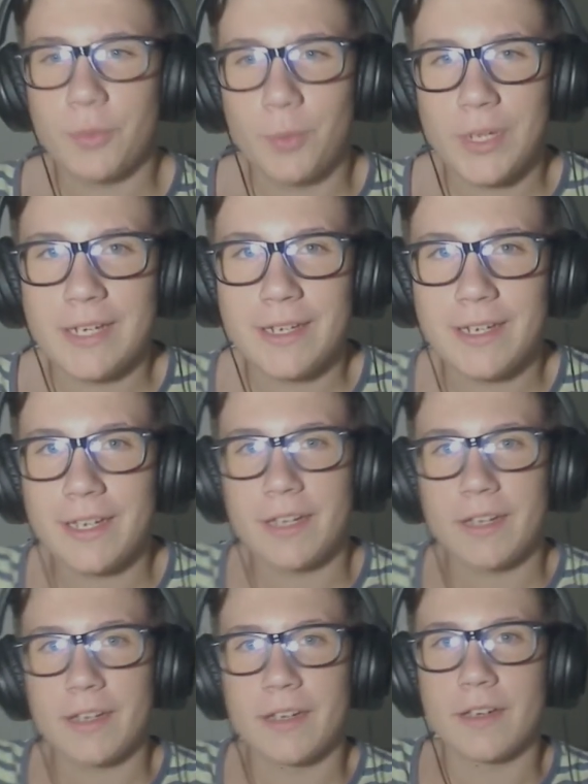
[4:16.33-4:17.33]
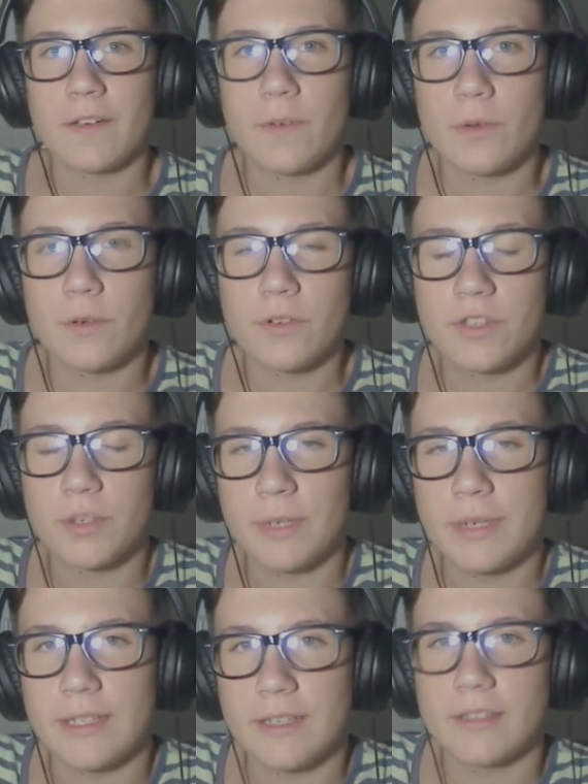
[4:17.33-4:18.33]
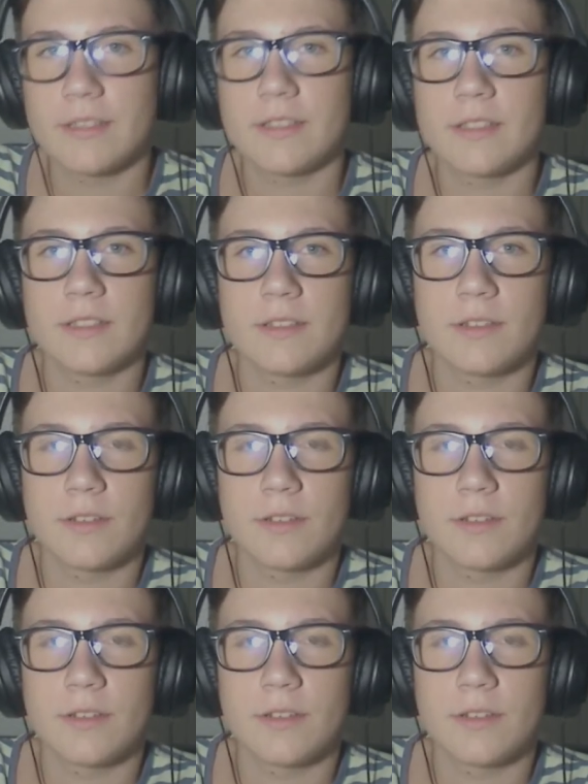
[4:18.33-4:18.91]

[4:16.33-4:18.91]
week doing this